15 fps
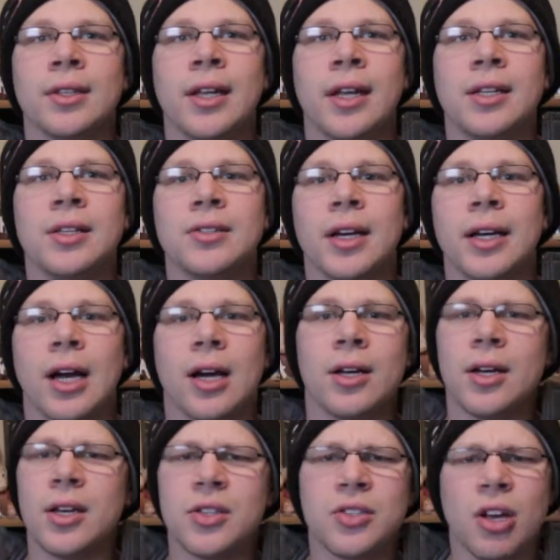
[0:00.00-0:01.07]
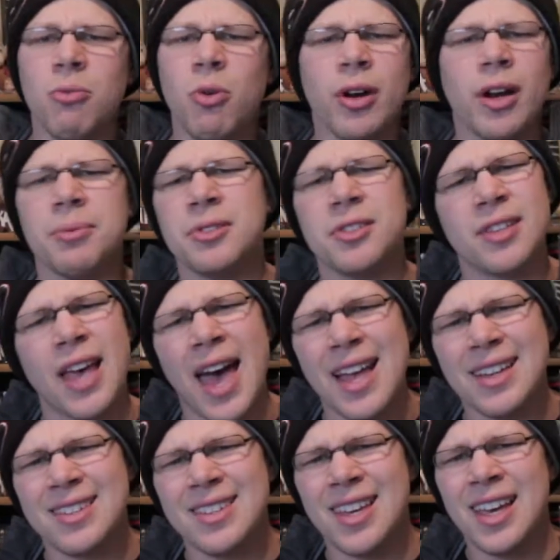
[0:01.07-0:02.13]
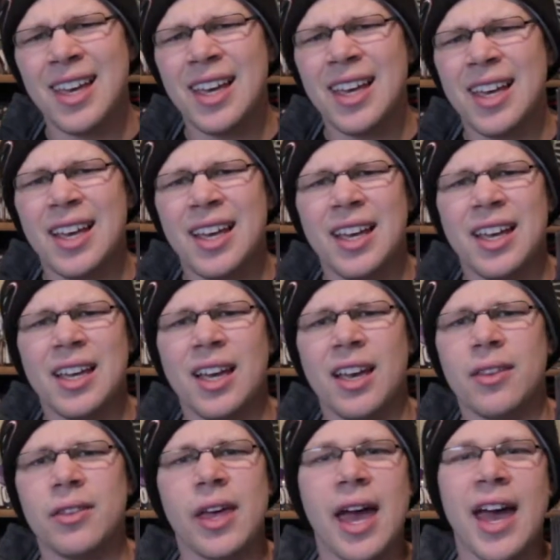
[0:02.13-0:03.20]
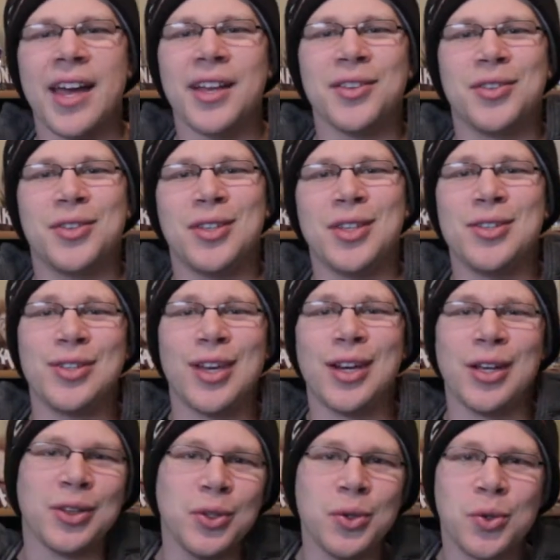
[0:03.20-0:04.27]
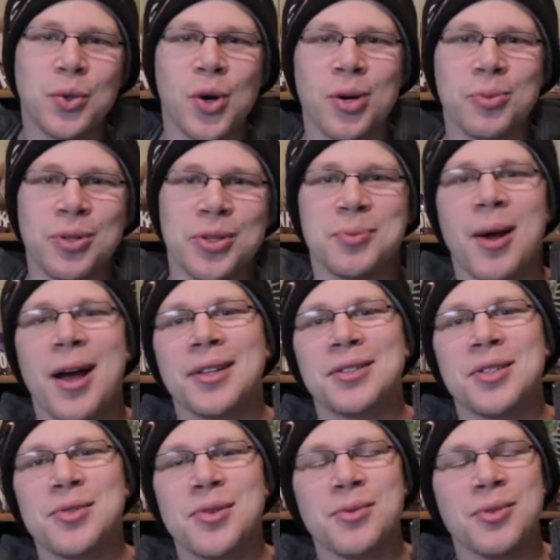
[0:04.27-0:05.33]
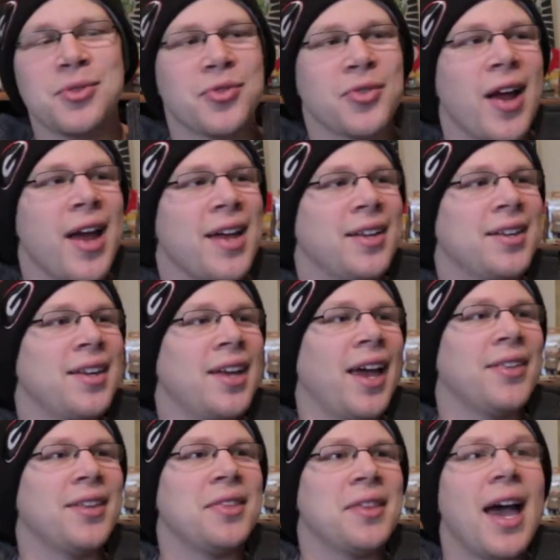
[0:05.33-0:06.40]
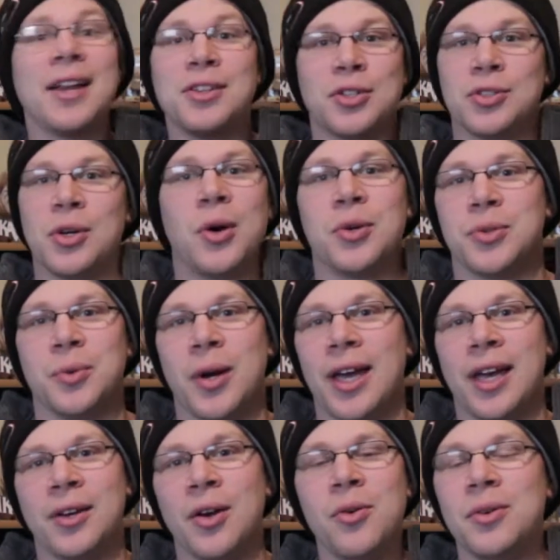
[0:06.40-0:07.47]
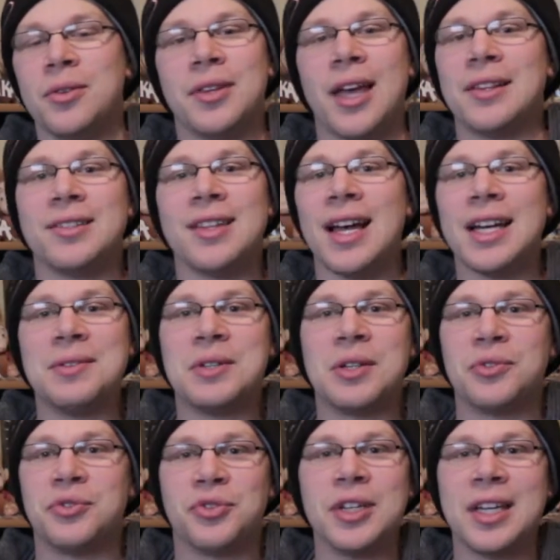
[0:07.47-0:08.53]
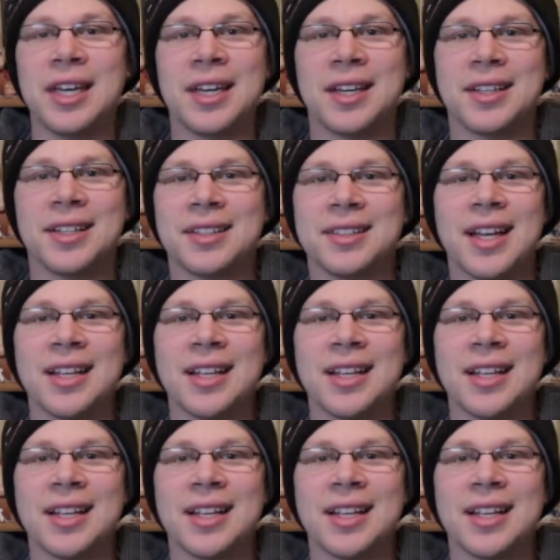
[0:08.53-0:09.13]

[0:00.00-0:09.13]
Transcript: and then he's like somewhat upset that he's getting lukewarm responses from his friend, and then that just goes away. No, that's not even a freaking